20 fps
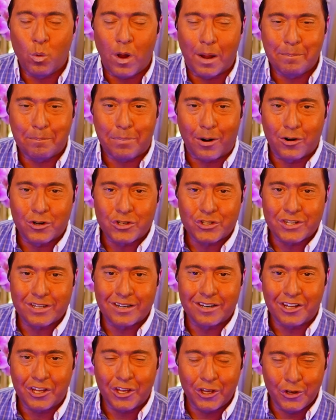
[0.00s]
for one
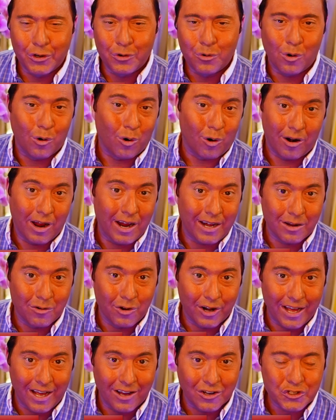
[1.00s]
person, you
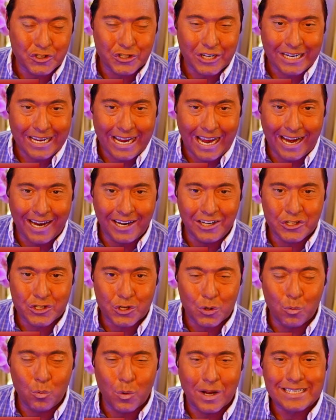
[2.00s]
or anyone else, to
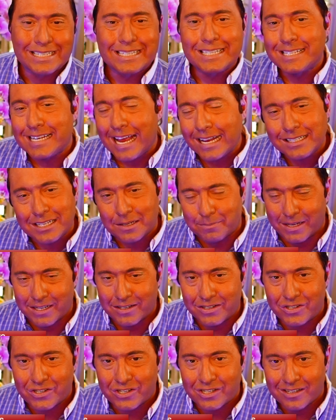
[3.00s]
gauge what
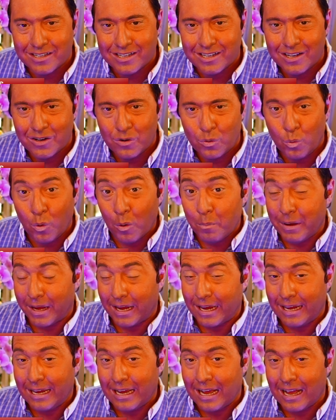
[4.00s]
sentiments
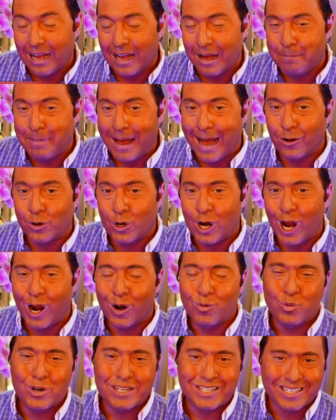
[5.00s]
will be
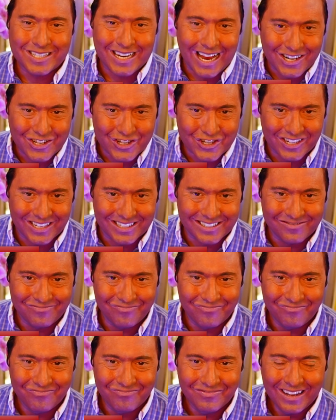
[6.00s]
about a
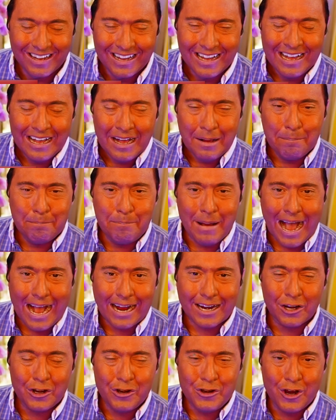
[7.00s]
recession.
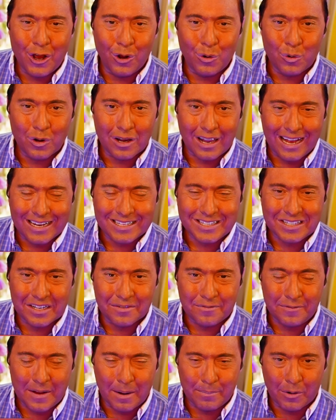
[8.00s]
Back no
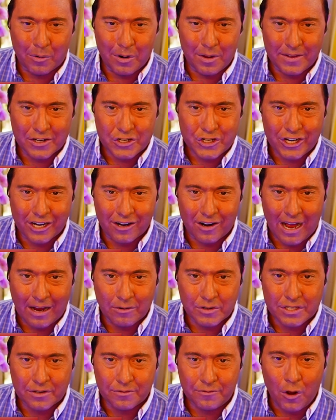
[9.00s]
less than February this
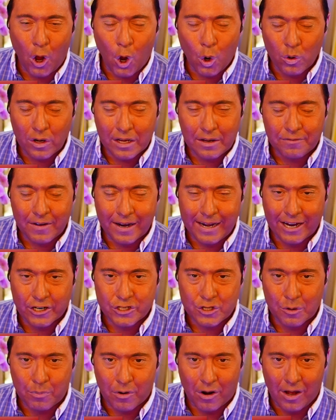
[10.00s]
year, I was the only
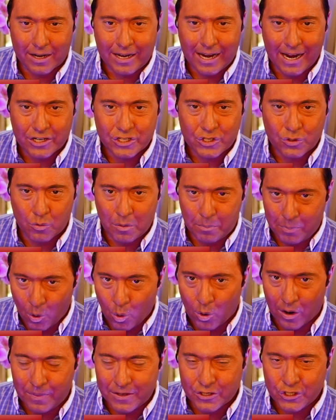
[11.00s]
financial broadcaster
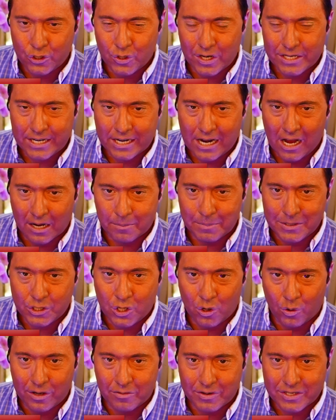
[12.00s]
to report this U S
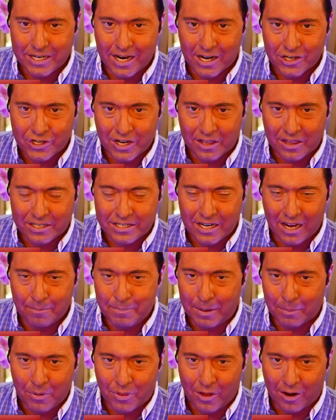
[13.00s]
economy is going to recession. At
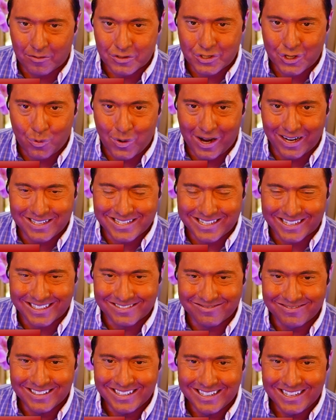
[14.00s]
the time, people thought I was
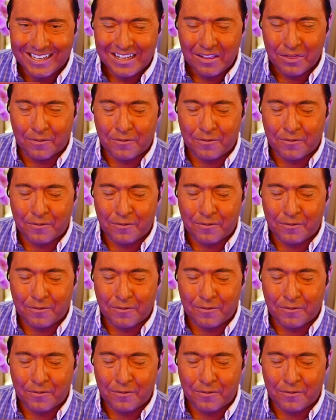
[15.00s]
crazy.